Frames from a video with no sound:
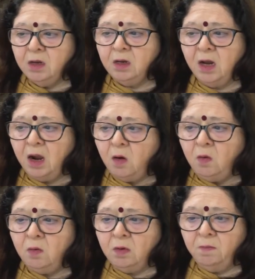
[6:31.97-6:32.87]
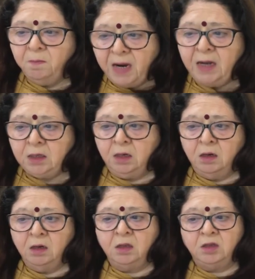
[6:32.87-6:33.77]
Now, but
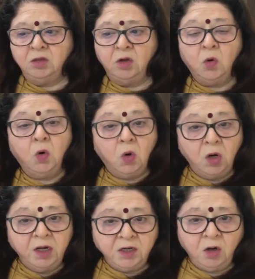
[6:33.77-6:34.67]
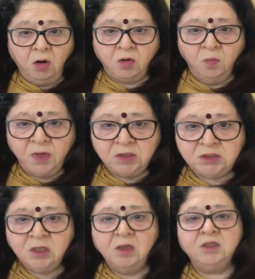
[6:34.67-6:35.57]
the old documents,